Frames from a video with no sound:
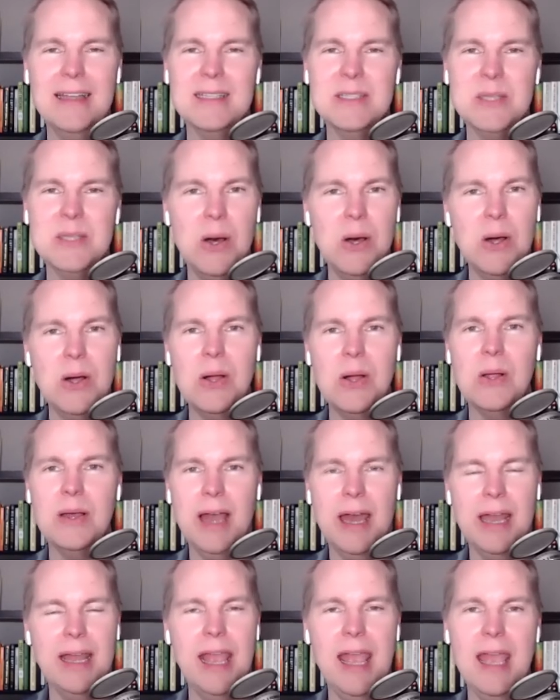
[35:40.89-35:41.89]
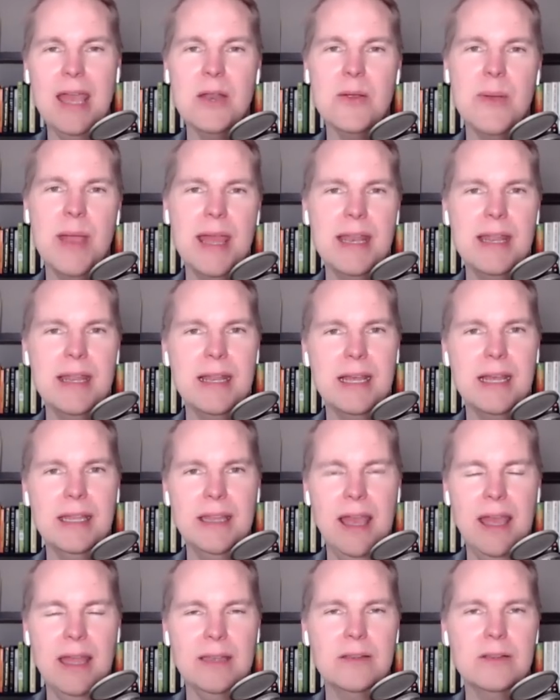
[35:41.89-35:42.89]
It's all kind of iterated
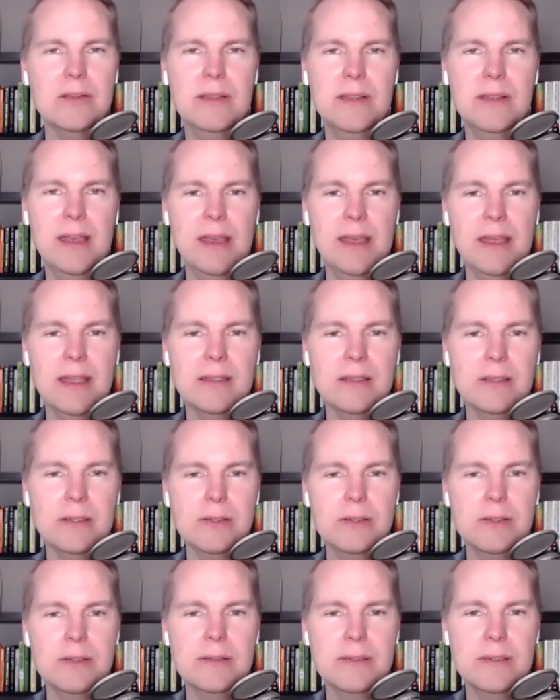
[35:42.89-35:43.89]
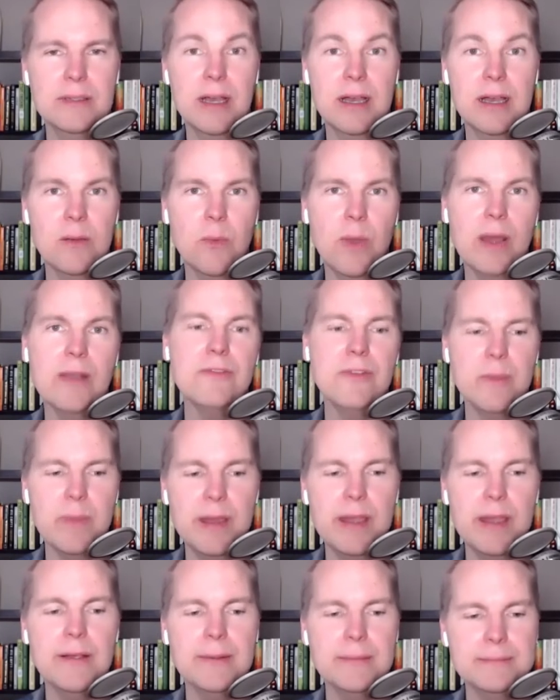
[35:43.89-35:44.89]
and went from there.